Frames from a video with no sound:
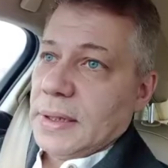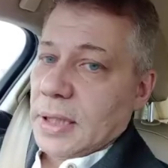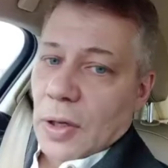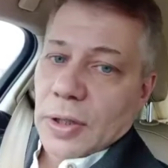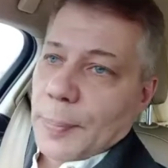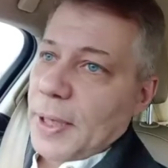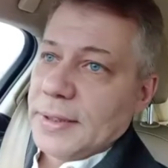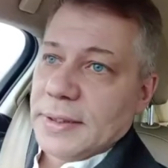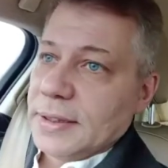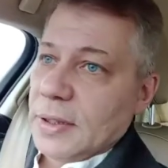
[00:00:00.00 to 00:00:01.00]
And all the
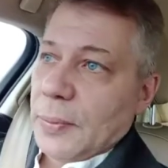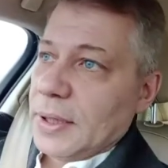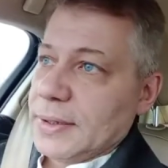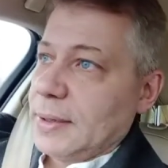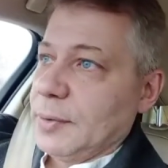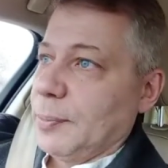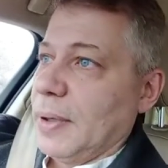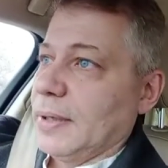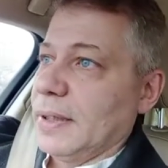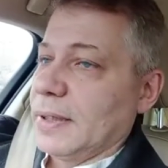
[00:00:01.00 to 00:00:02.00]
peasants in the West seem to
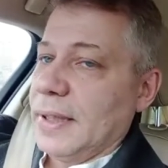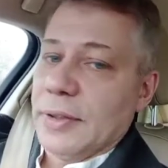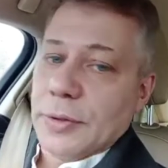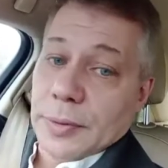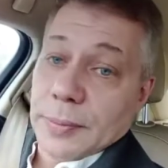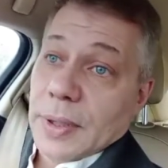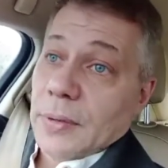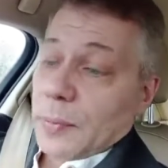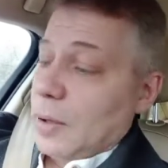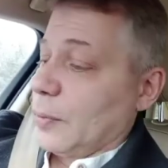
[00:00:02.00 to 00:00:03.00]
bend their knee to him,
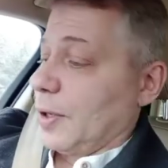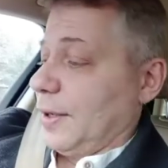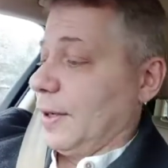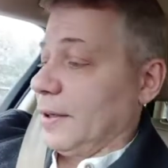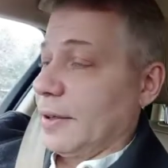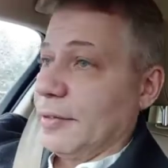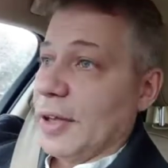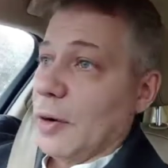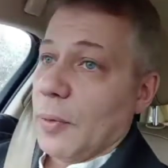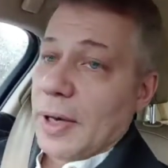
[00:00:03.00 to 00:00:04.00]
one way or the other, and
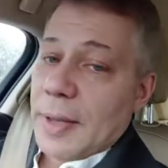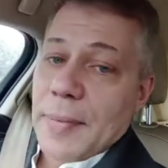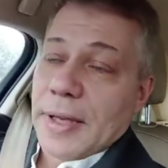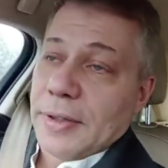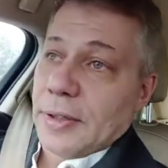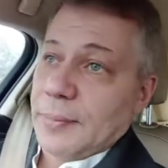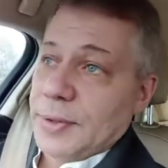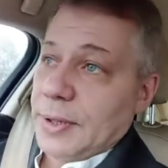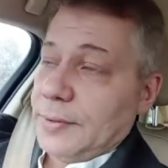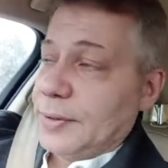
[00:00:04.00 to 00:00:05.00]
they don't want to admit it to
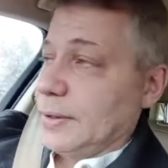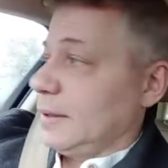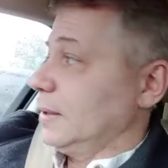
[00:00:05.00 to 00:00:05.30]
themselves.